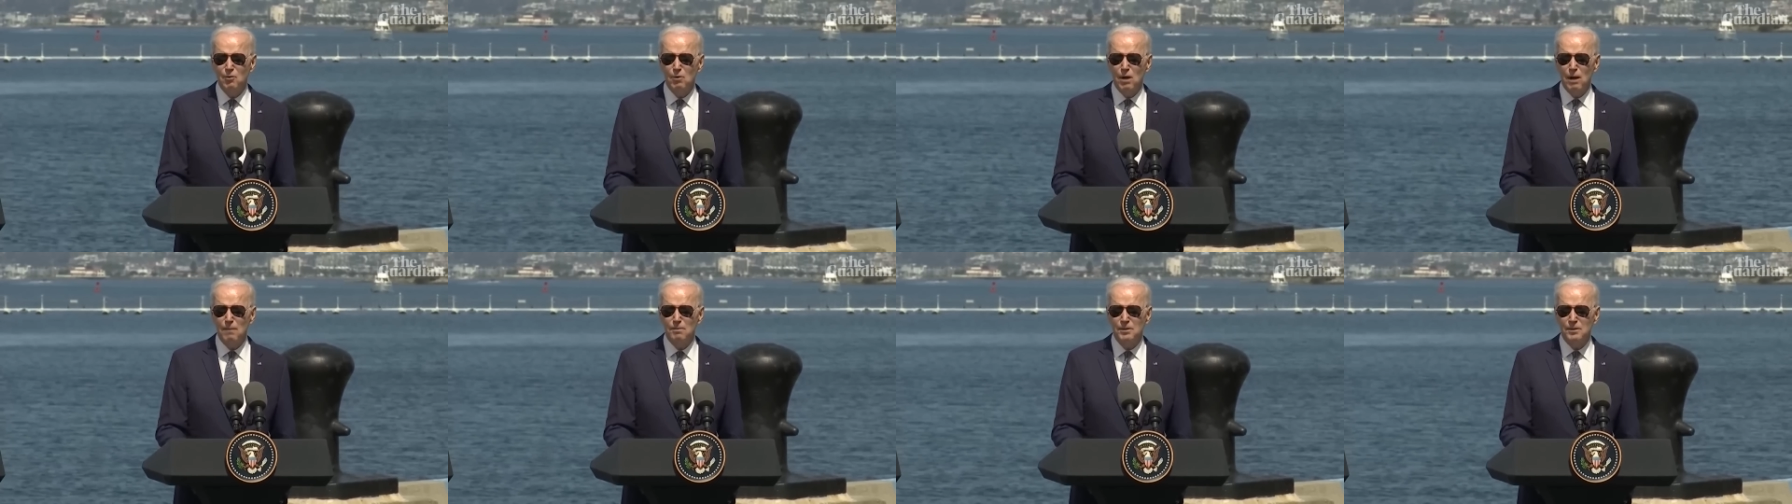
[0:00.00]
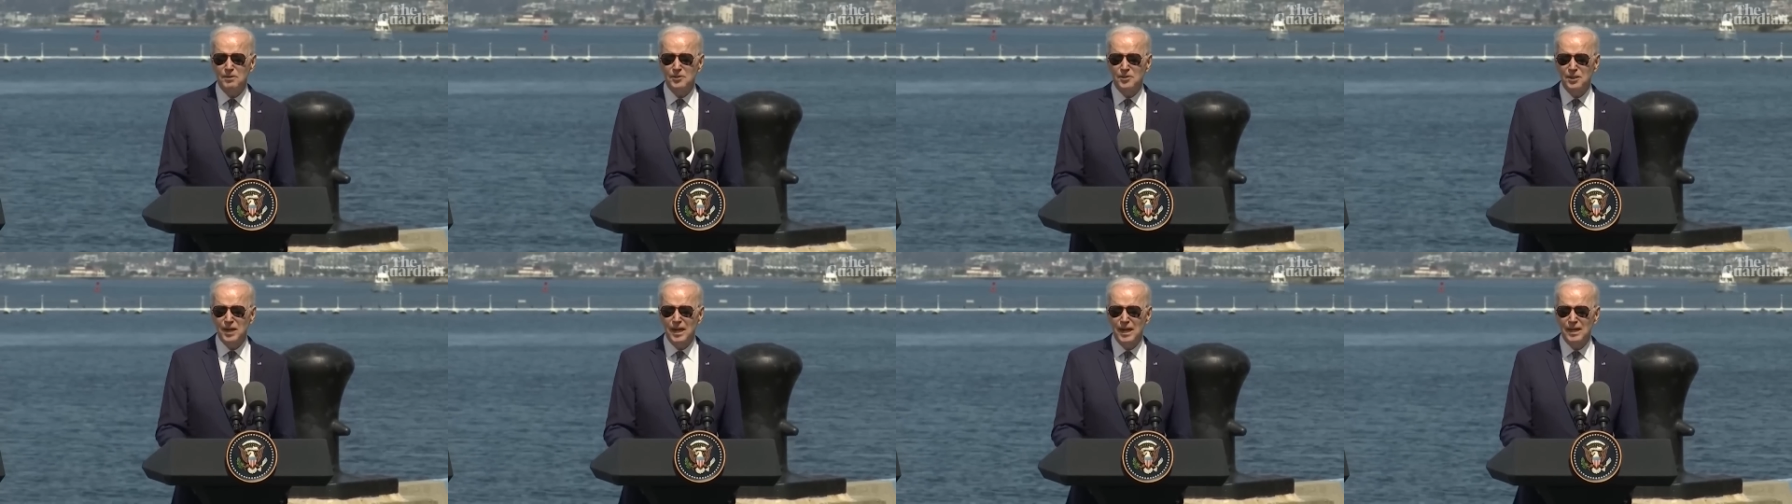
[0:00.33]

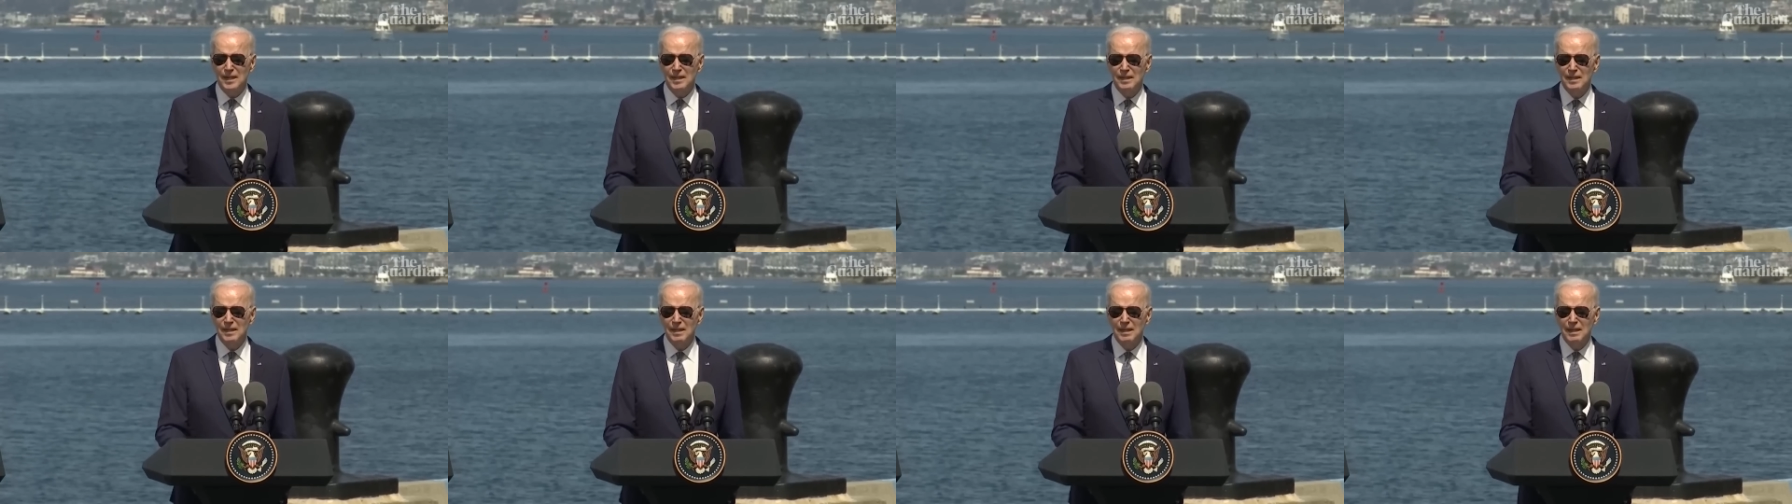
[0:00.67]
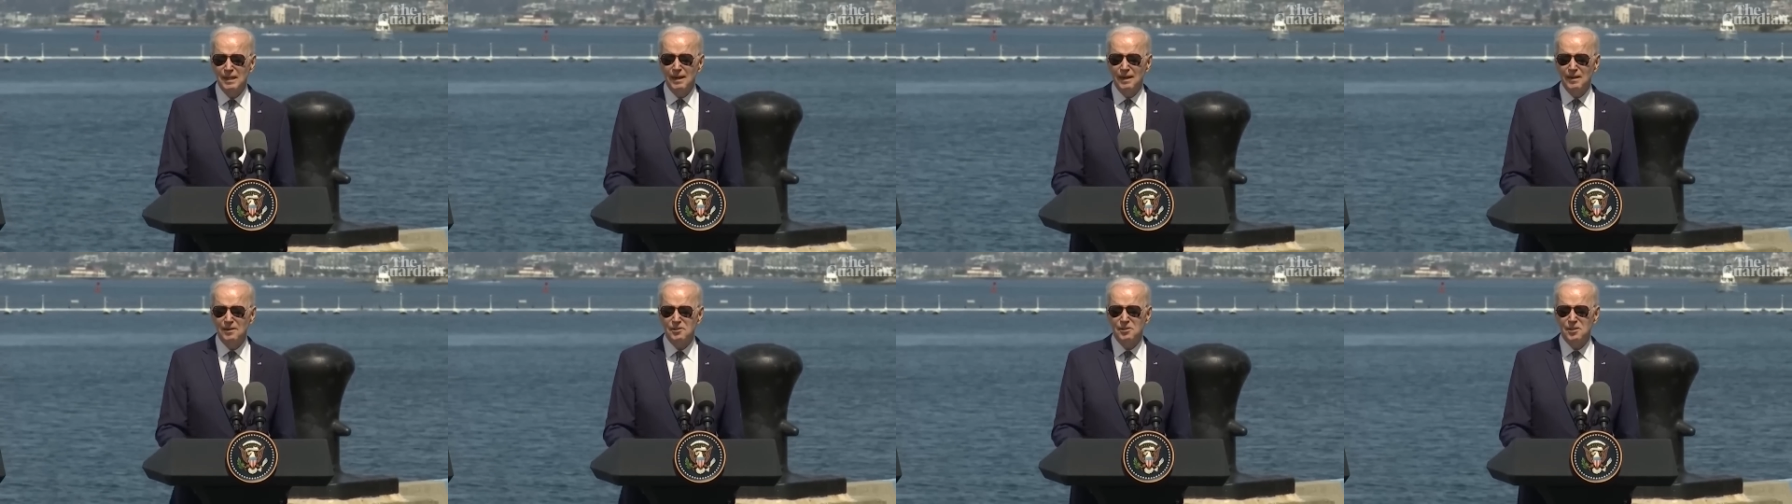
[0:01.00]
weapon state
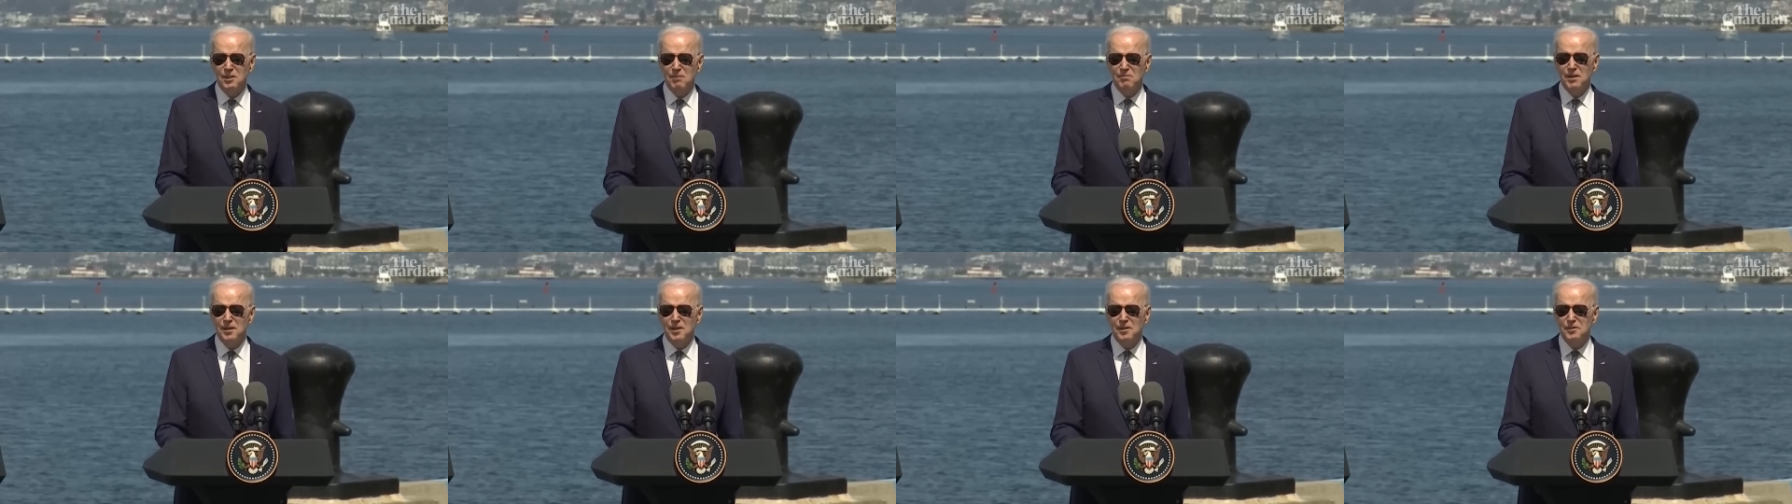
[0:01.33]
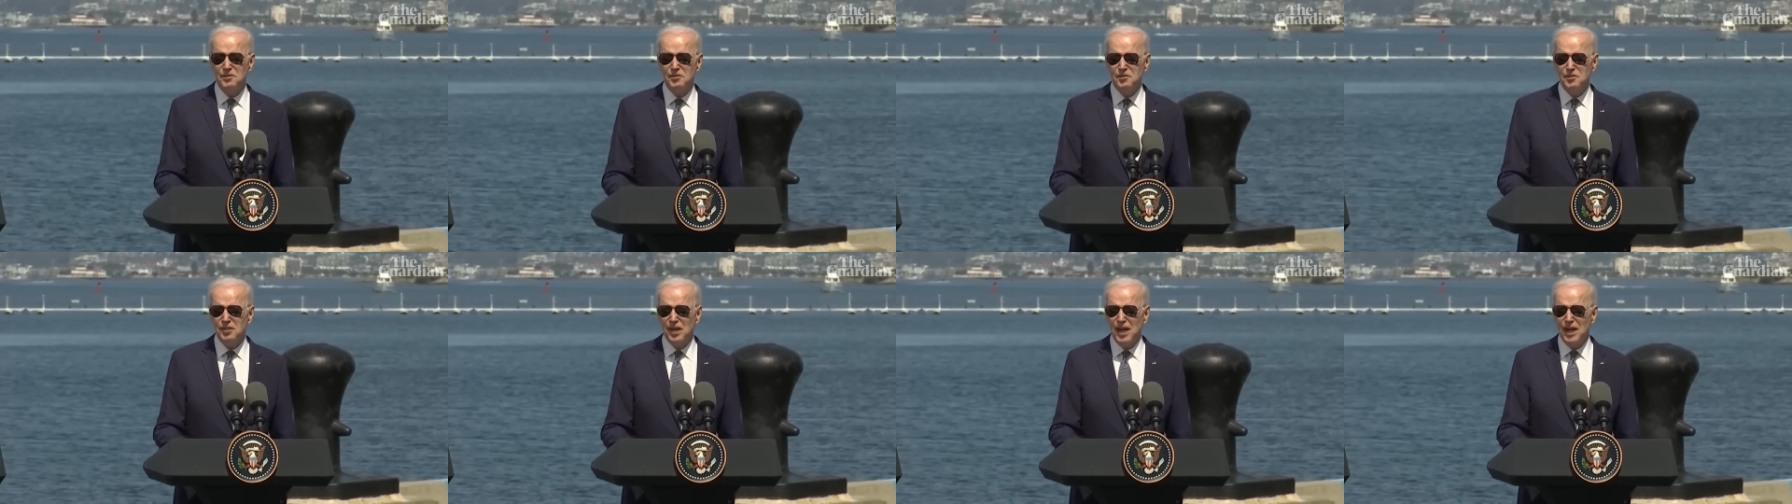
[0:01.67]
and is committed
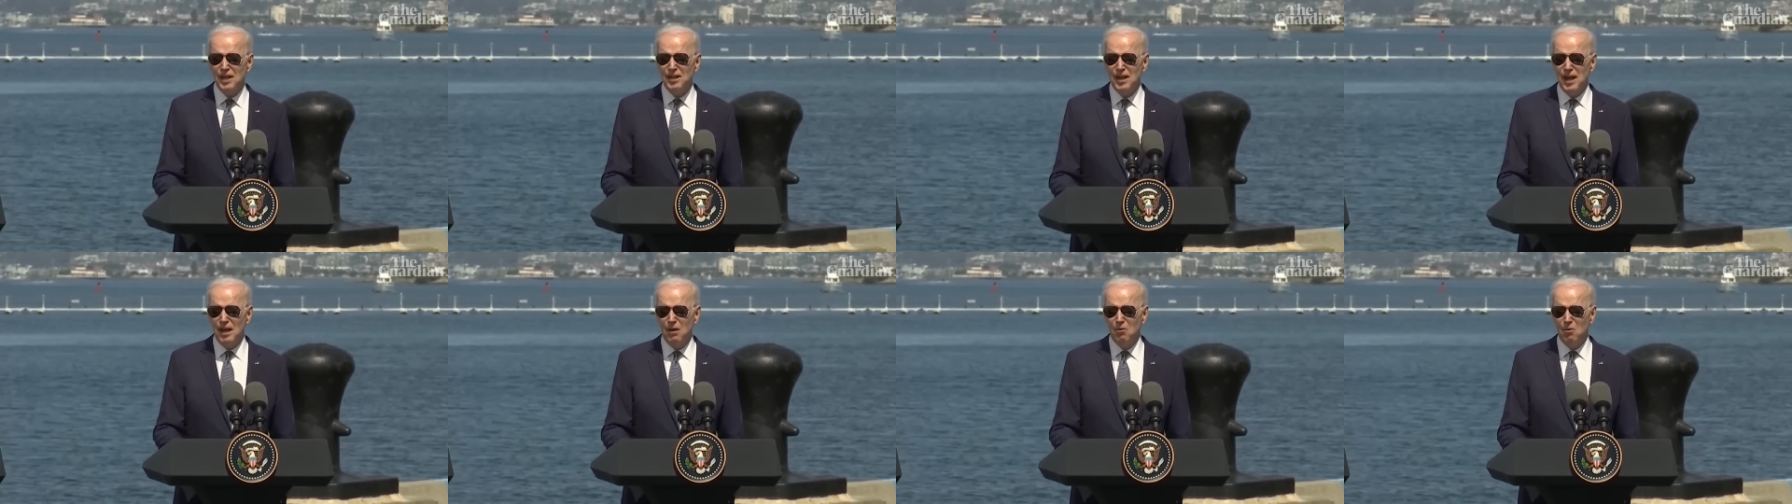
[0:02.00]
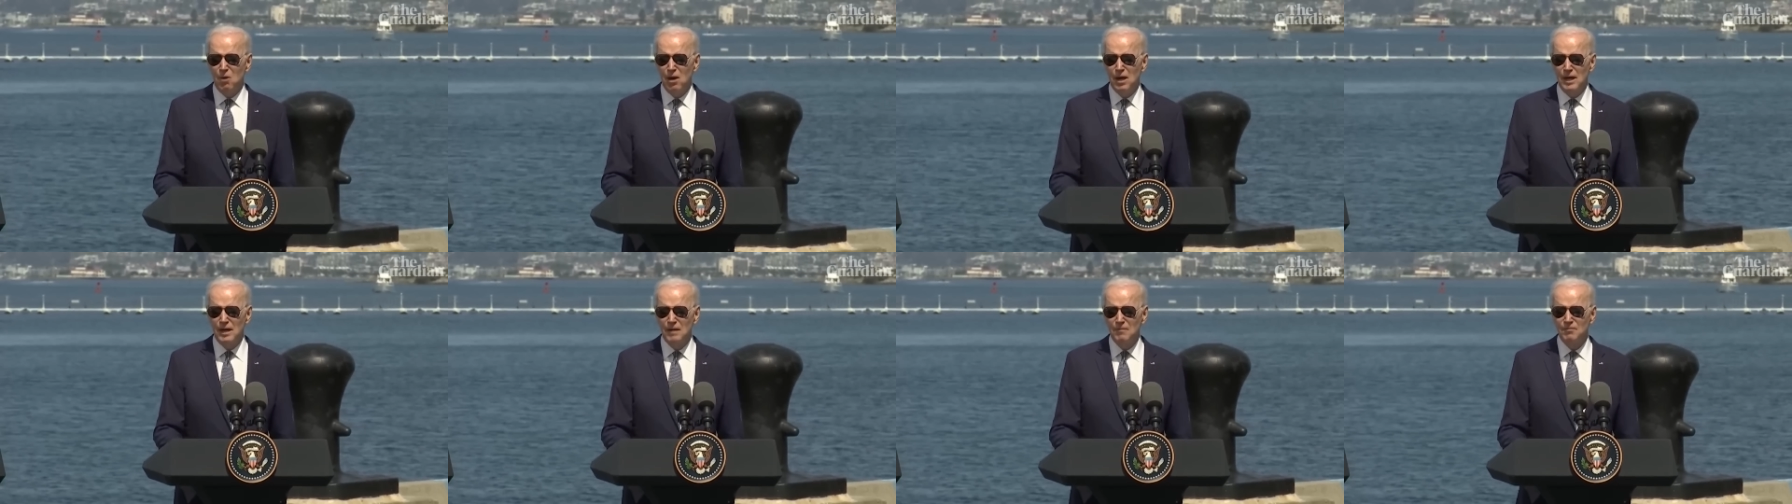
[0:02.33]
to stay that
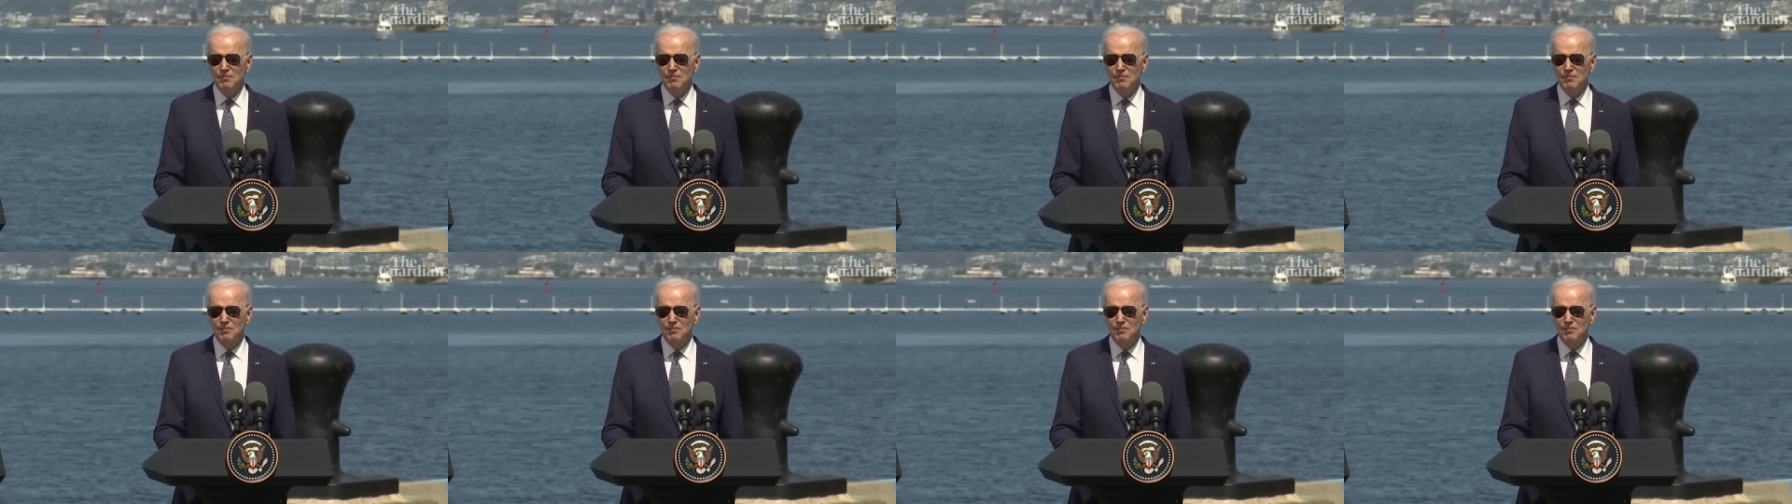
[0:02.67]
way.